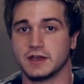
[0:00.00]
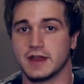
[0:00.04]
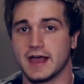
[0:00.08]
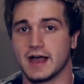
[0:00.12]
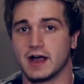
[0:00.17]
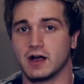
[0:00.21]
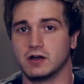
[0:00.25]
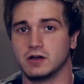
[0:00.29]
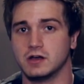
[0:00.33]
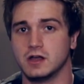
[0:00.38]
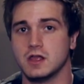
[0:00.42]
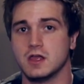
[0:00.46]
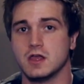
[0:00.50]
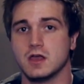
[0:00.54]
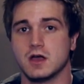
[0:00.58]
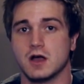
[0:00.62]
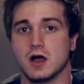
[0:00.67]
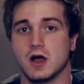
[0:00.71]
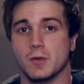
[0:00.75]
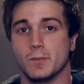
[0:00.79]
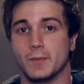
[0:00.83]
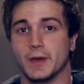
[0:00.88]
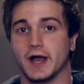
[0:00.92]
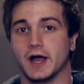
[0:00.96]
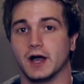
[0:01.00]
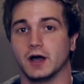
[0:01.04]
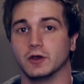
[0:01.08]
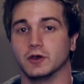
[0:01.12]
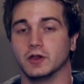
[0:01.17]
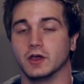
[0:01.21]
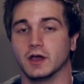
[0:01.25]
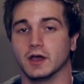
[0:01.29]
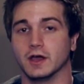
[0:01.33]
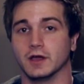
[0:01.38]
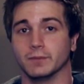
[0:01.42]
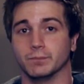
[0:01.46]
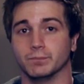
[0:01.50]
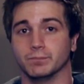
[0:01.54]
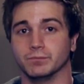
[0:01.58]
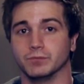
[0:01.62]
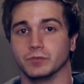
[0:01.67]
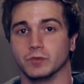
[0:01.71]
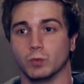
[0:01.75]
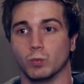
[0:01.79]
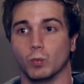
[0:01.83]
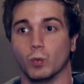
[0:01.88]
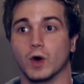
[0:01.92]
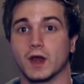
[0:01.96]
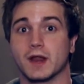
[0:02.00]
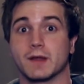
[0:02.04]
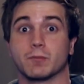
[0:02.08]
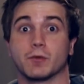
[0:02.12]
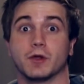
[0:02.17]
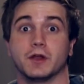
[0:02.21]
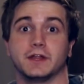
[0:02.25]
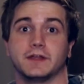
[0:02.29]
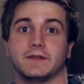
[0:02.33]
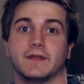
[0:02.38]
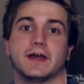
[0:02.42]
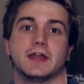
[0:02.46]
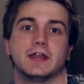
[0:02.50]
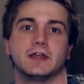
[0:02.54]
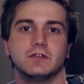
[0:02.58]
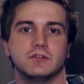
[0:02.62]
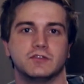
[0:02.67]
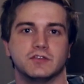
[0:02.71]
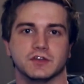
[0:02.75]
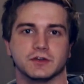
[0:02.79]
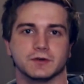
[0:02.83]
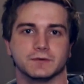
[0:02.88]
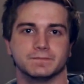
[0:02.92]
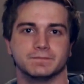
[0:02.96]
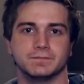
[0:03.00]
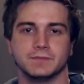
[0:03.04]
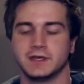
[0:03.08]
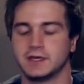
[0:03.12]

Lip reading: now about what I'm running that into.